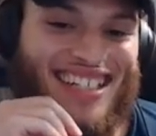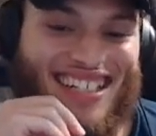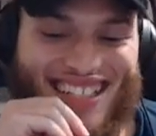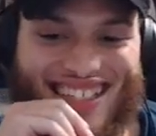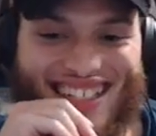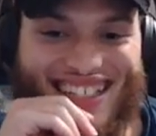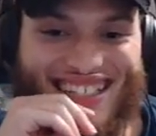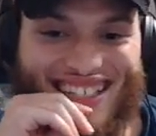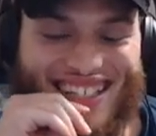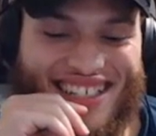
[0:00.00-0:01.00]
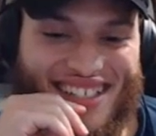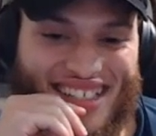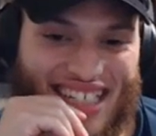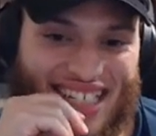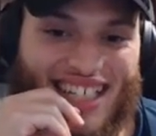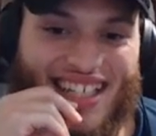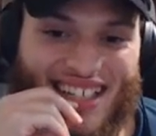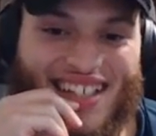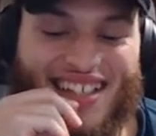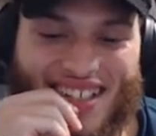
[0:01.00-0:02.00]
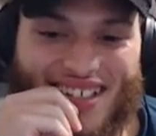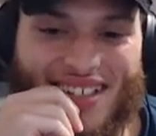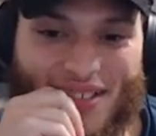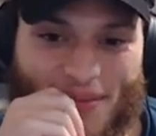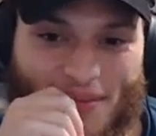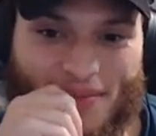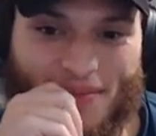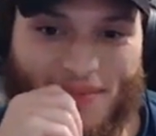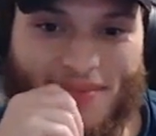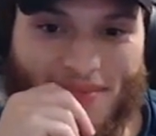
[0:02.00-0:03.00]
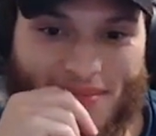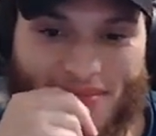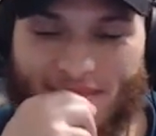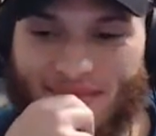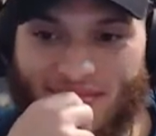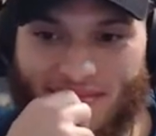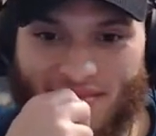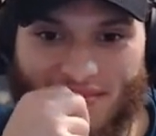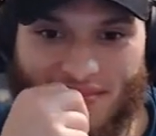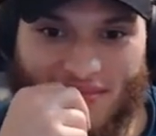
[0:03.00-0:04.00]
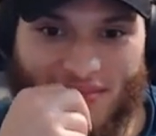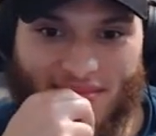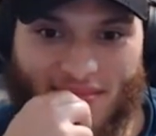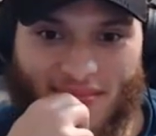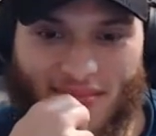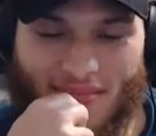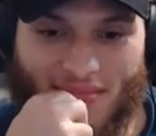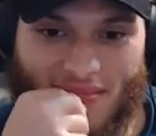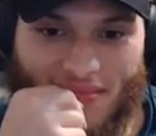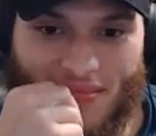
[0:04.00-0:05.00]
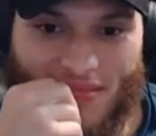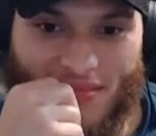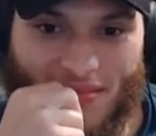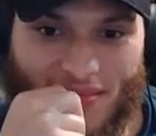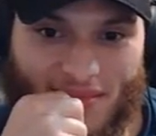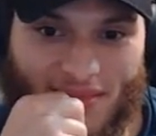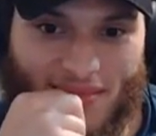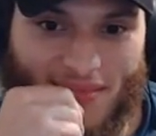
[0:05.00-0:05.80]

(silent)